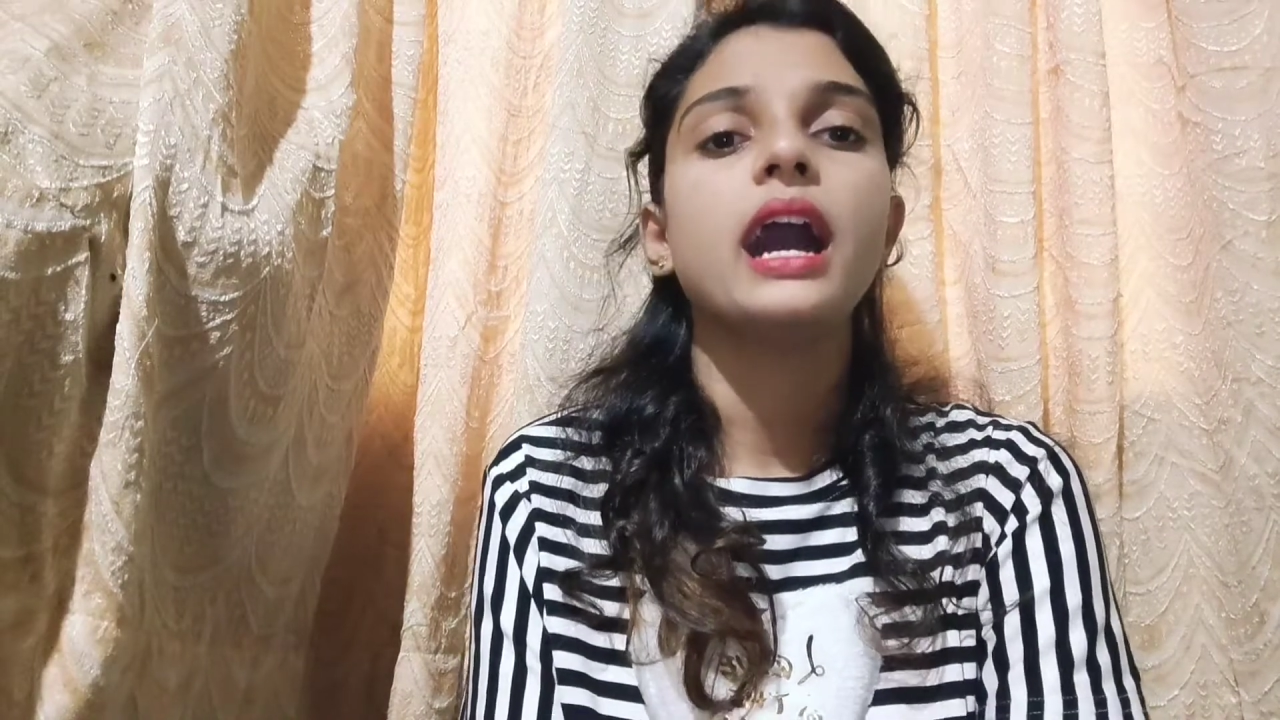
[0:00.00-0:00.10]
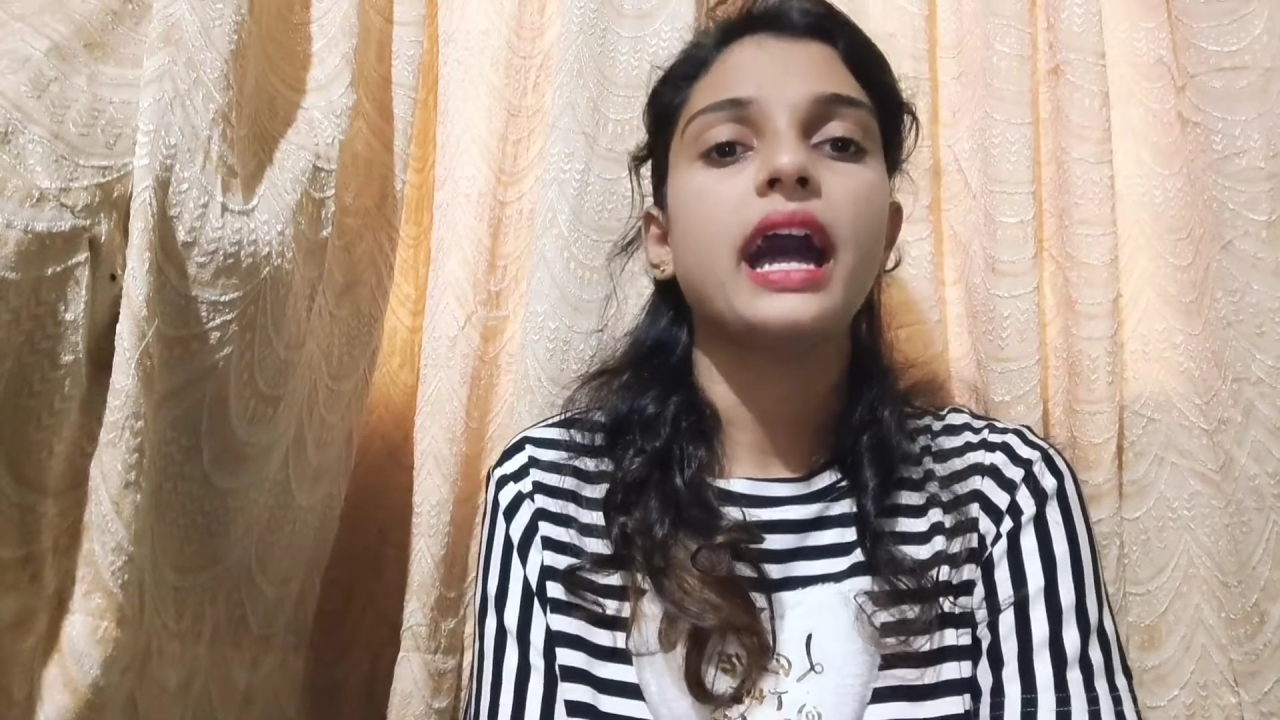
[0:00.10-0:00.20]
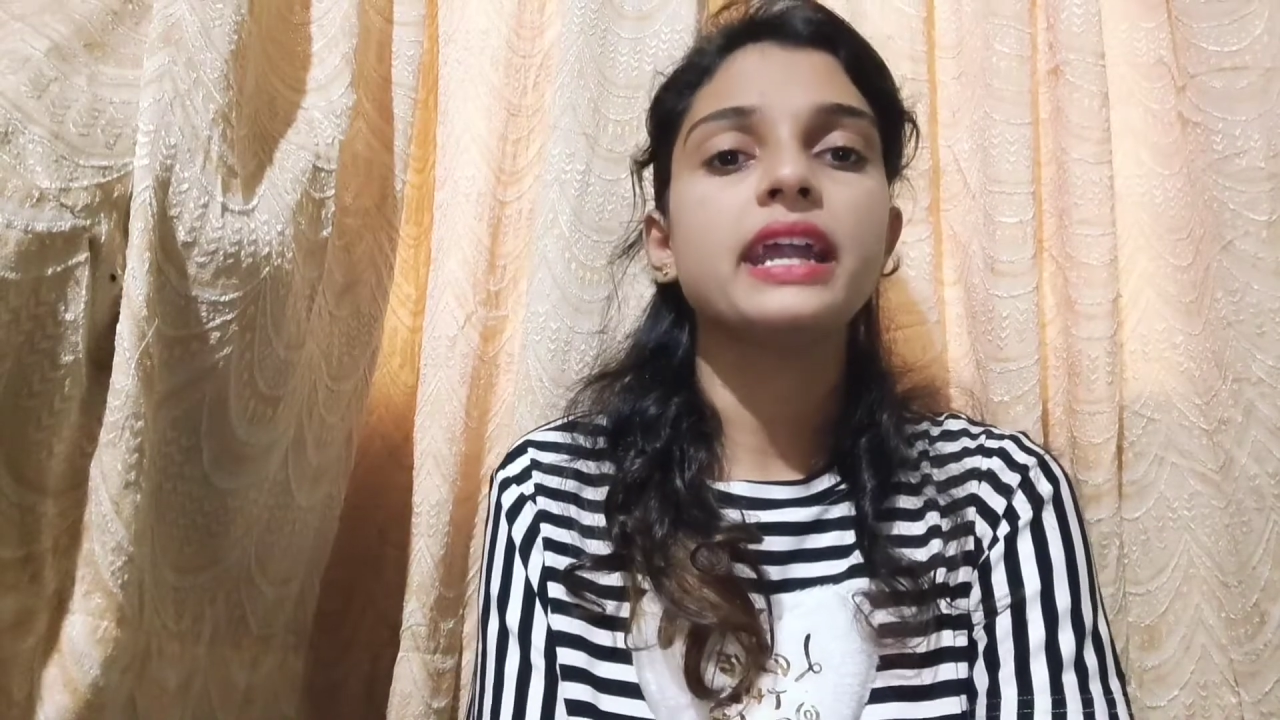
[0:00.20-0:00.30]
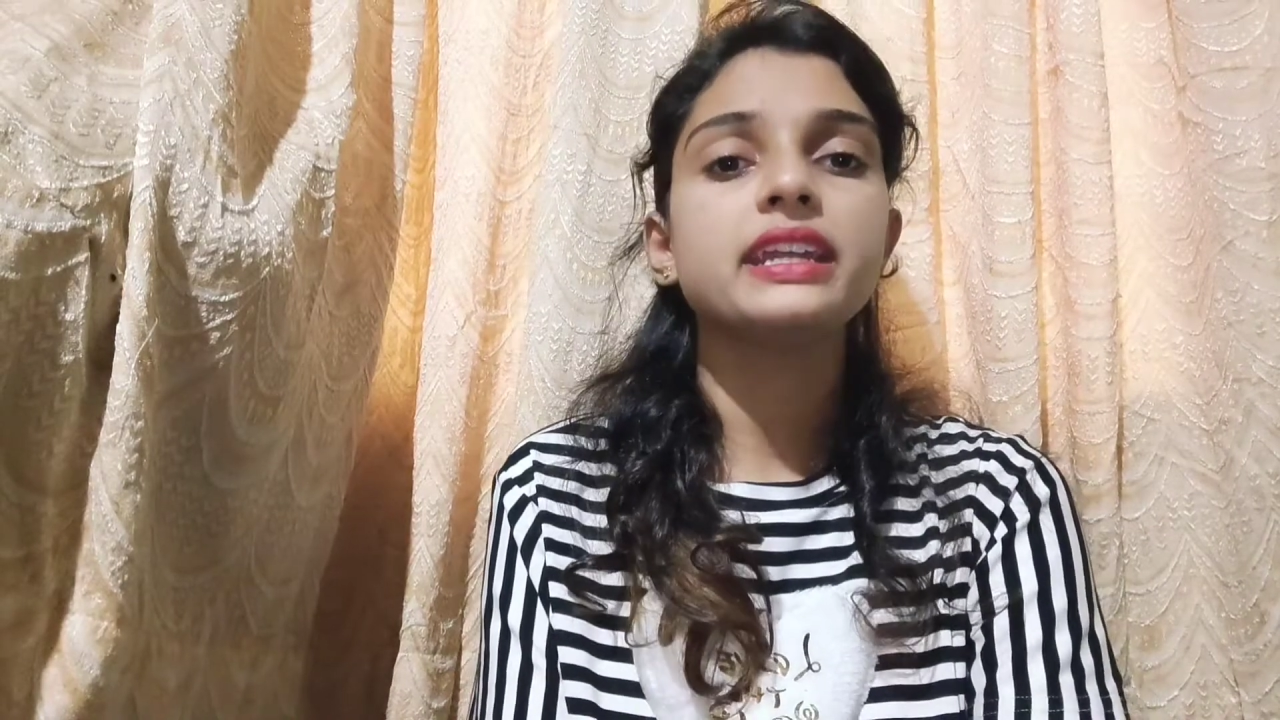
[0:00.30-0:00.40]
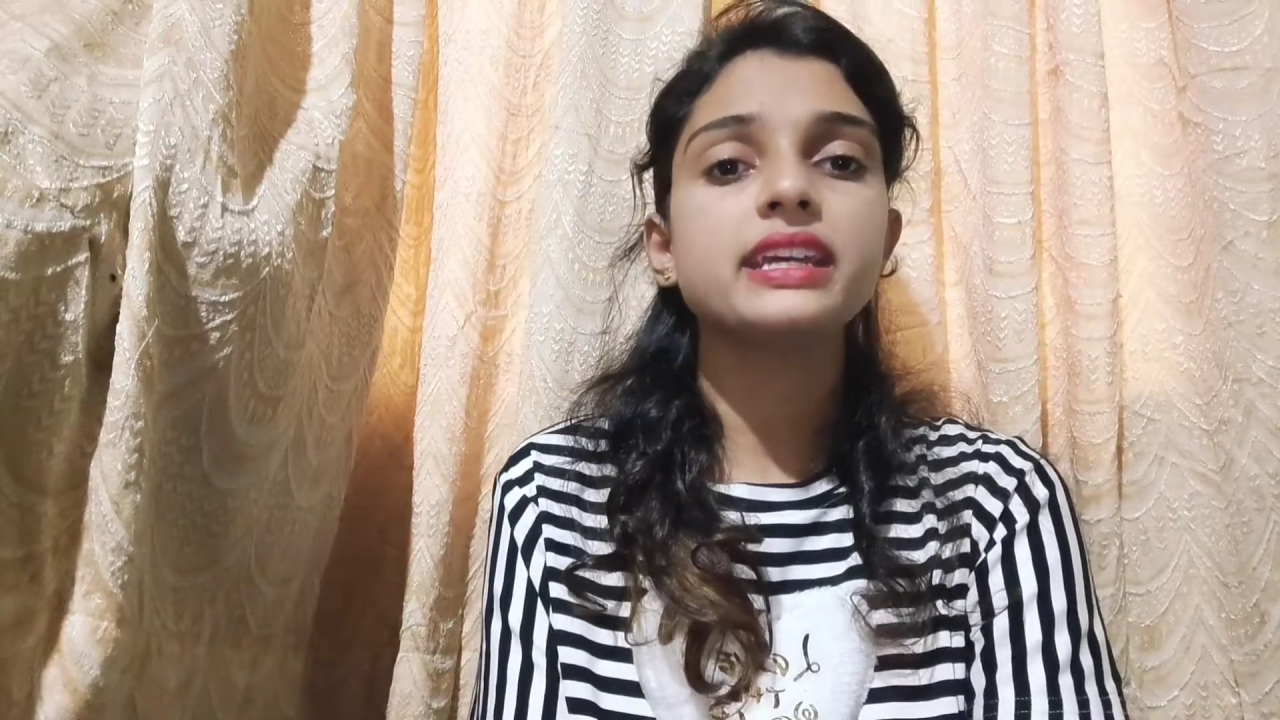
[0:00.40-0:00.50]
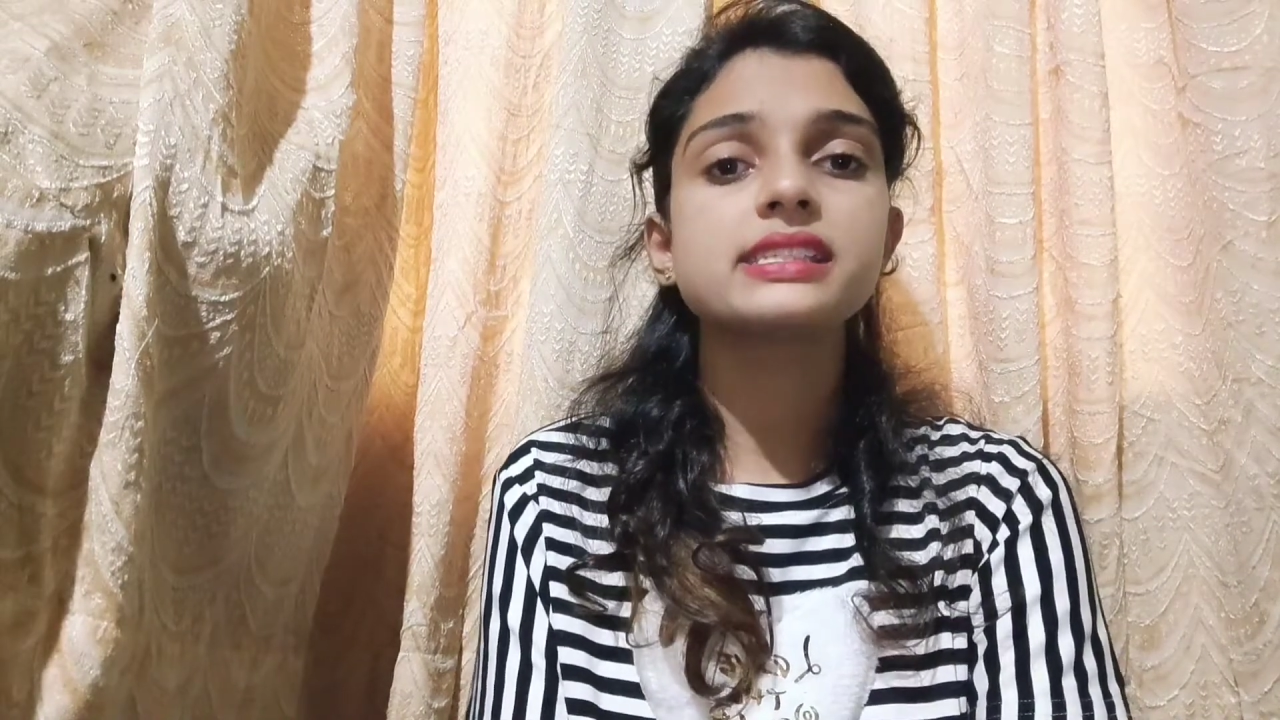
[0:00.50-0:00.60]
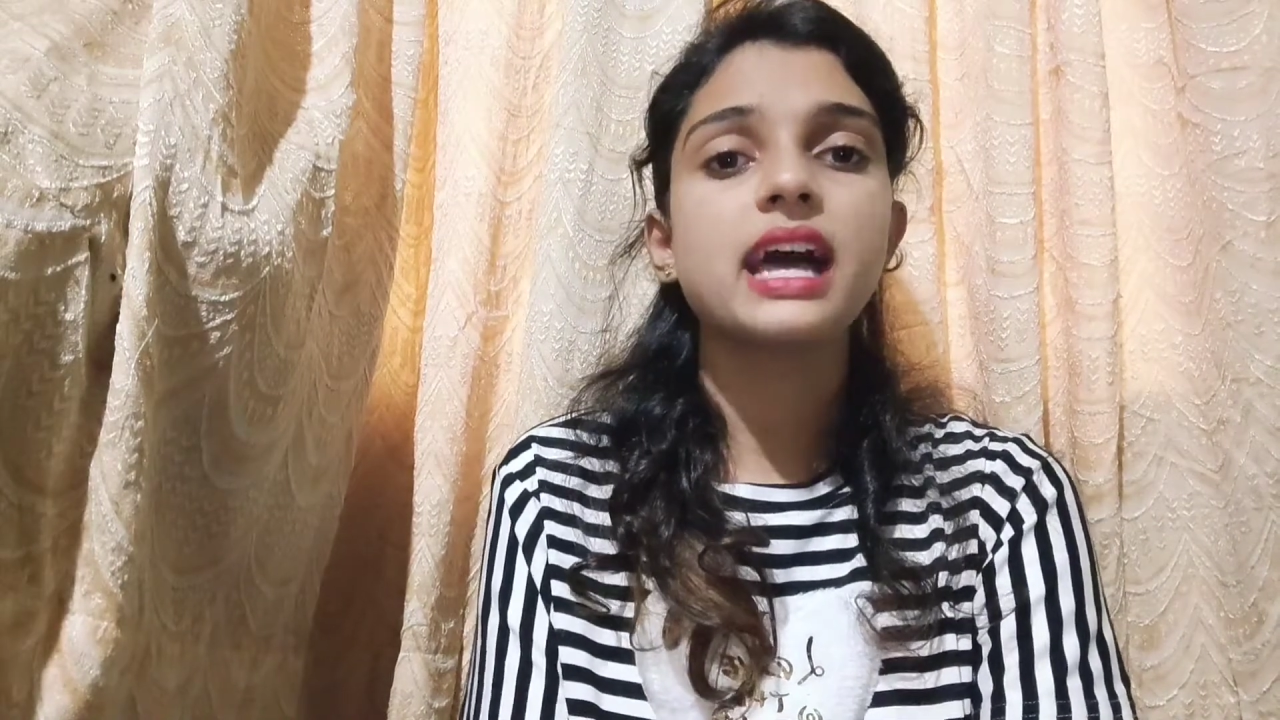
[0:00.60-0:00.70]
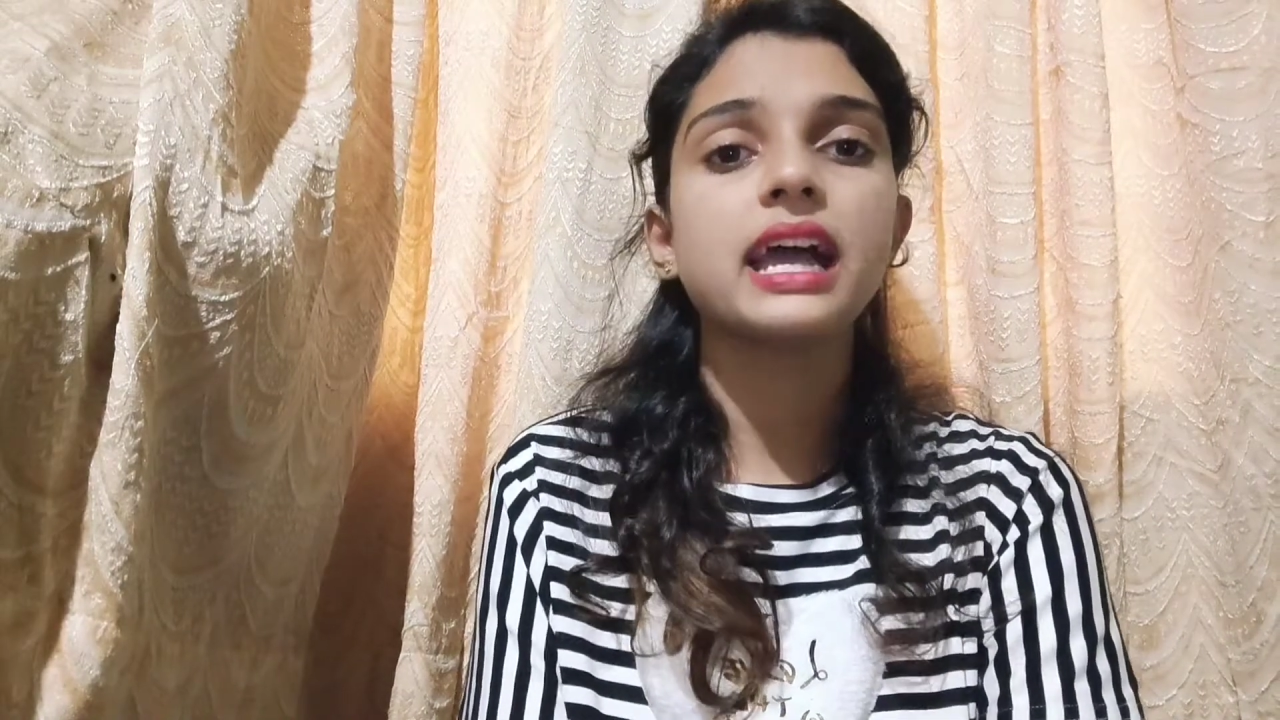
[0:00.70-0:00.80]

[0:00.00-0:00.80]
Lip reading: and is